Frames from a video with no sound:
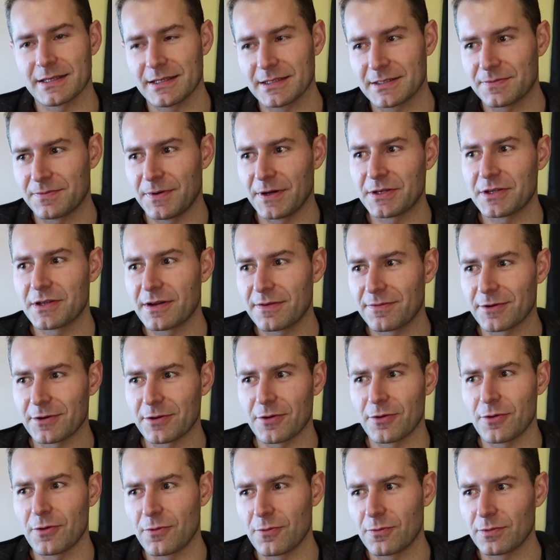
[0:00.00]
It's fun. You never
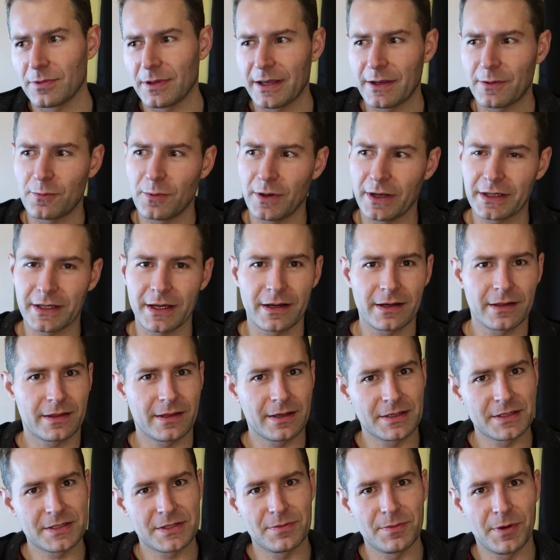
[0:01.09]
know like what kind of
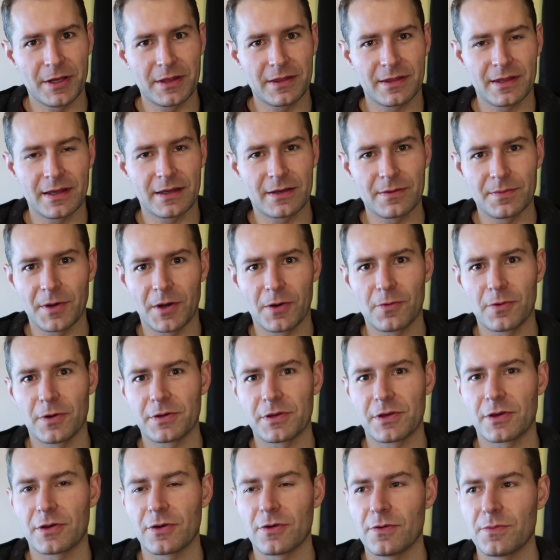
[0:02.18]
things you might think about while
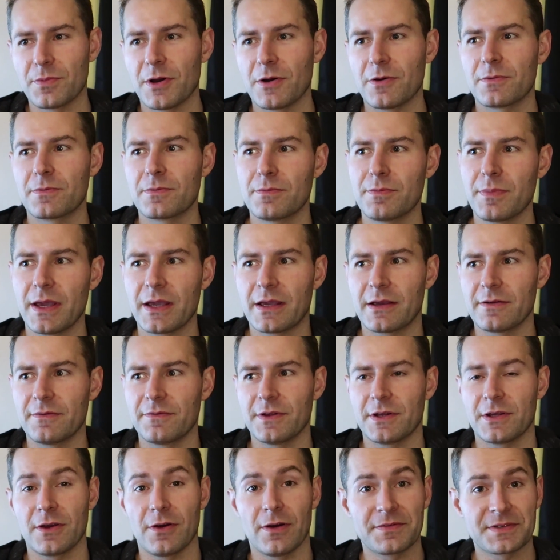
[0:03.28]
you go about making a
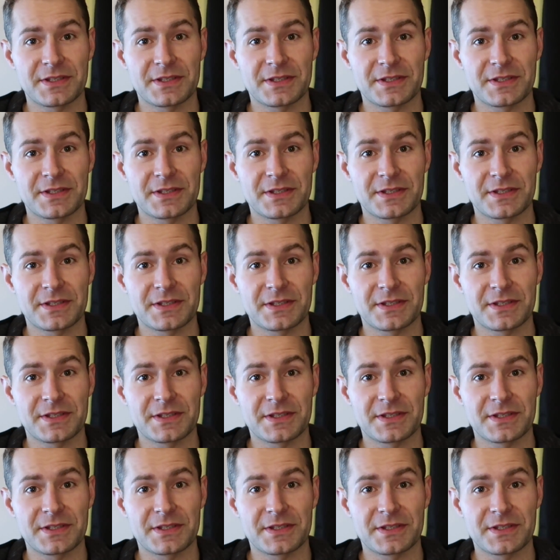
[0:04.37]
video.